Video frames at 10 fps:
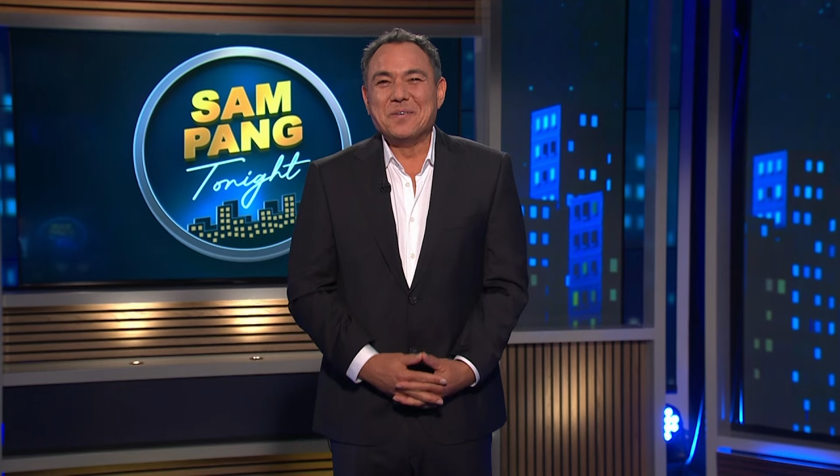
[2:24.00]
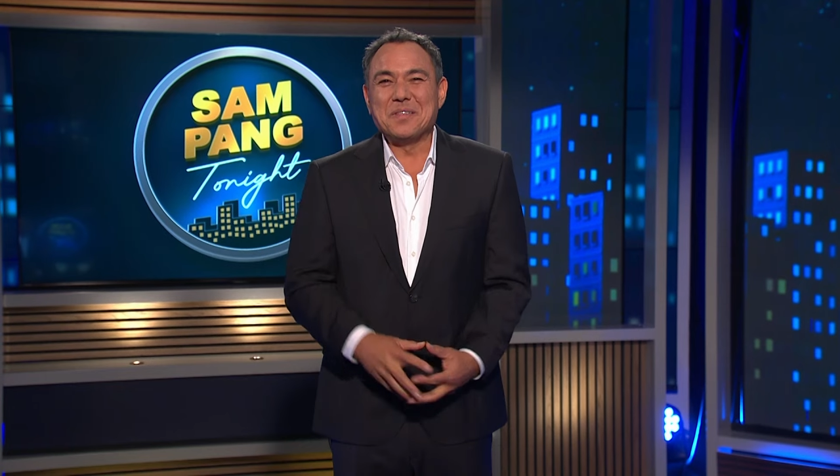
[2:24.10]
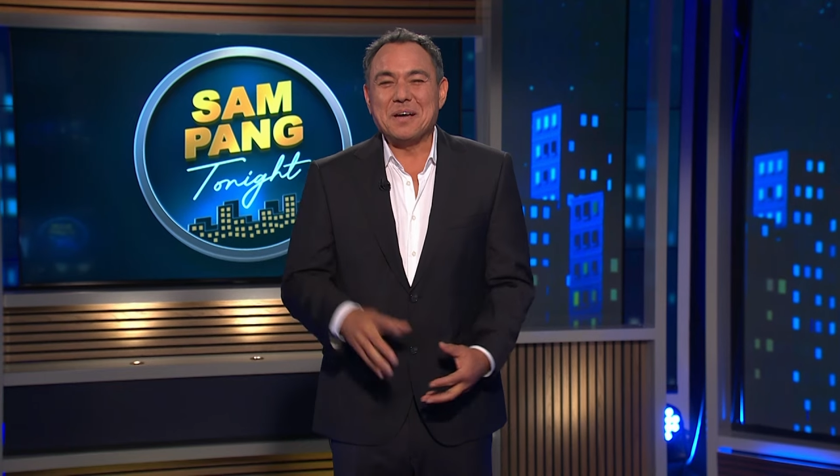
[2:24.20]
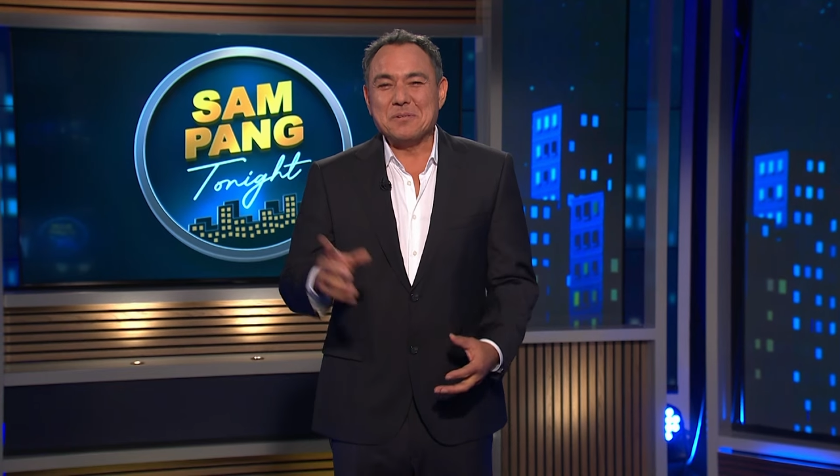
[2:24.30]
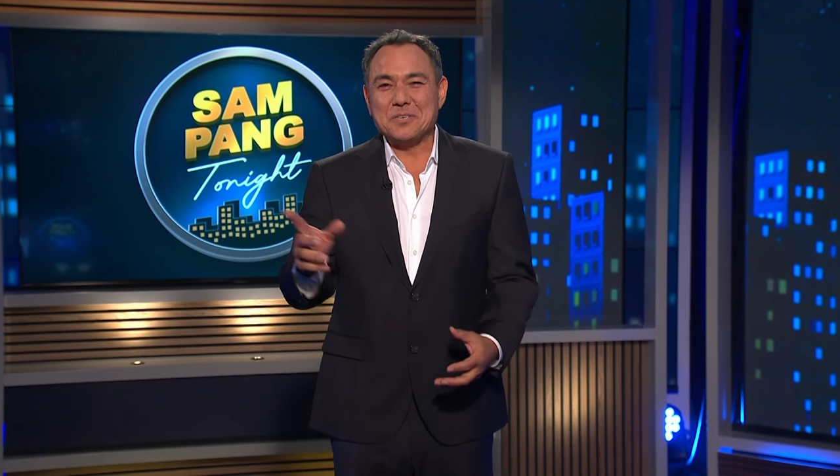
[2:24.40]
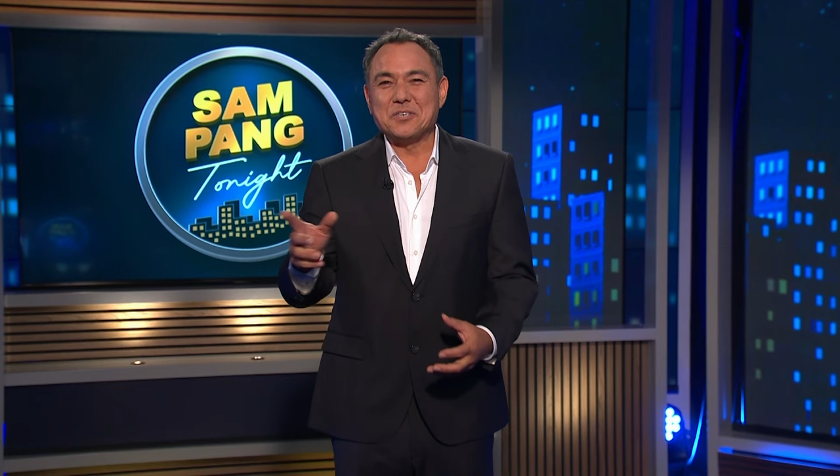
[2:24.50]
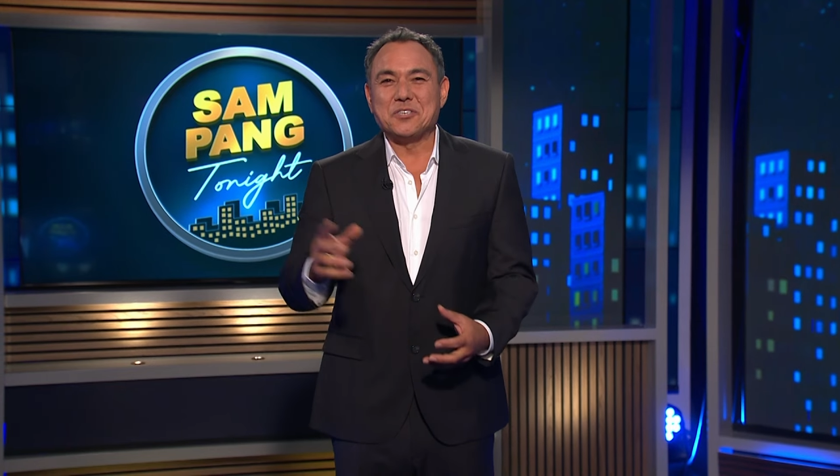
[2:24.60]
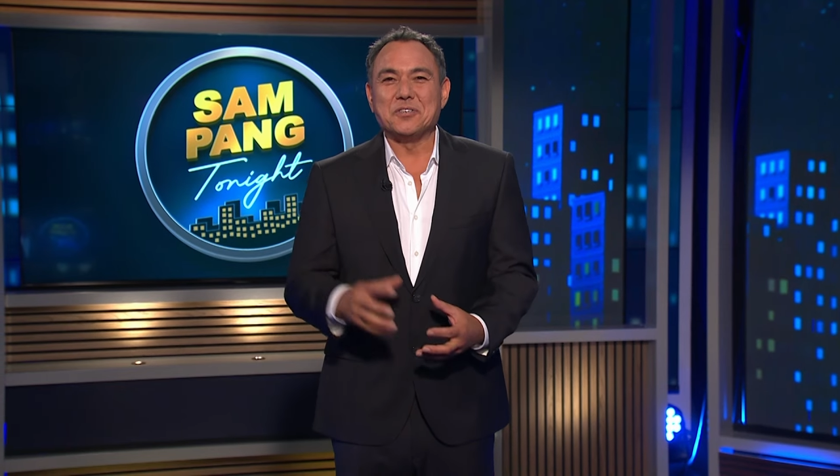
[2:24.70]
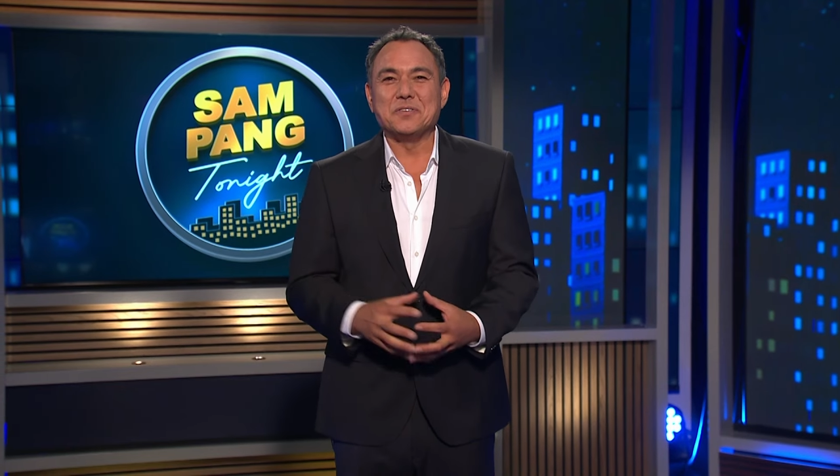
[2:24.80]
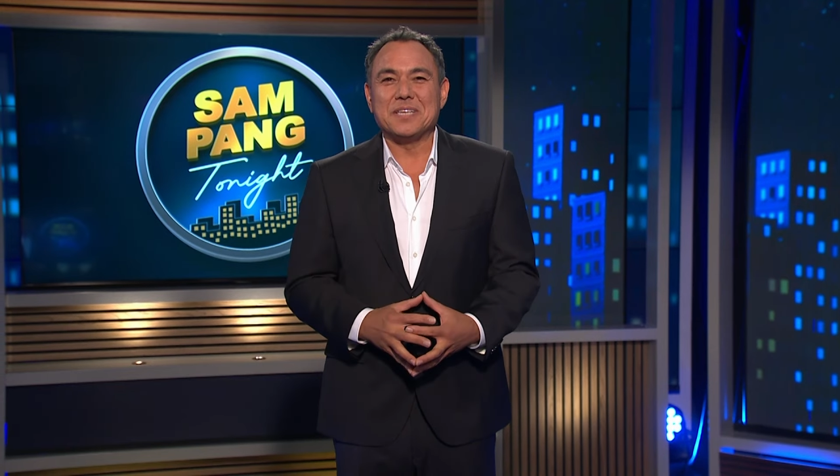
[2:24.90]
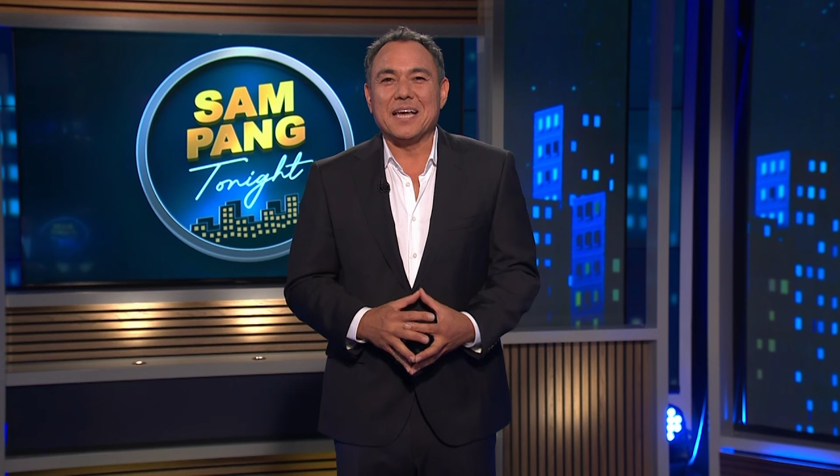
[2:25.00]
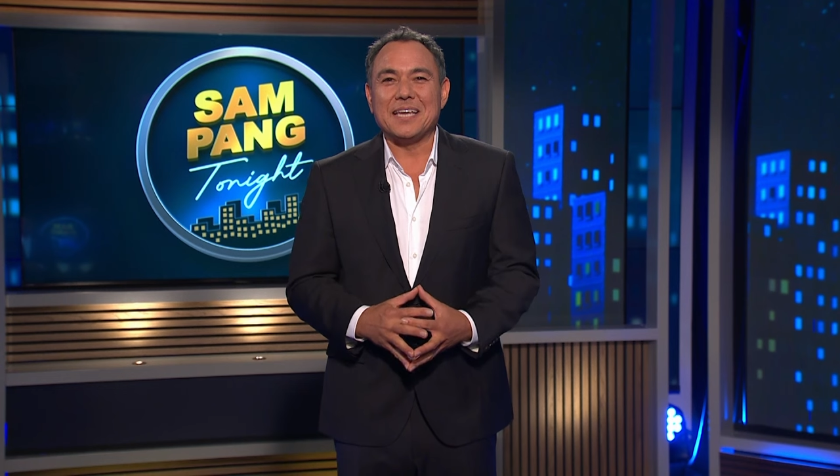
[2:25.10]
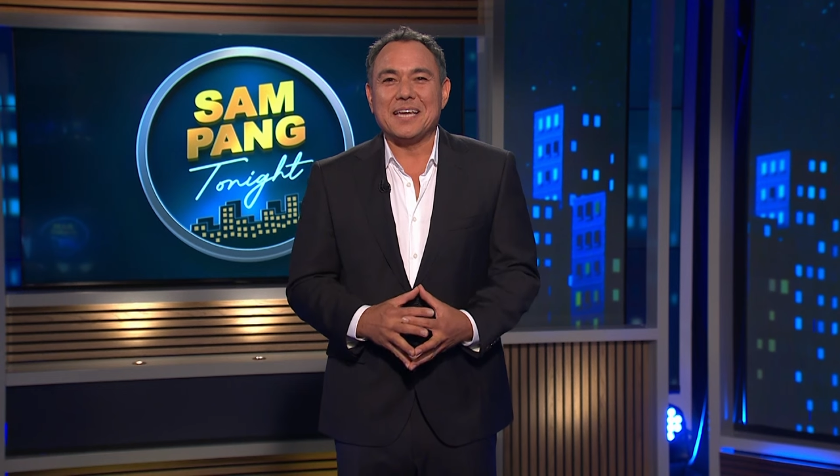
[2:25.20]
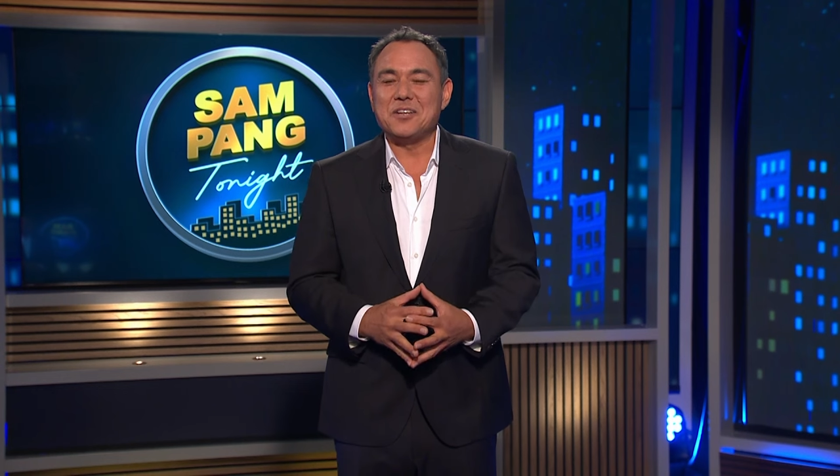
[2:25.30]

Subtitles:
Well, that was on Tuesday,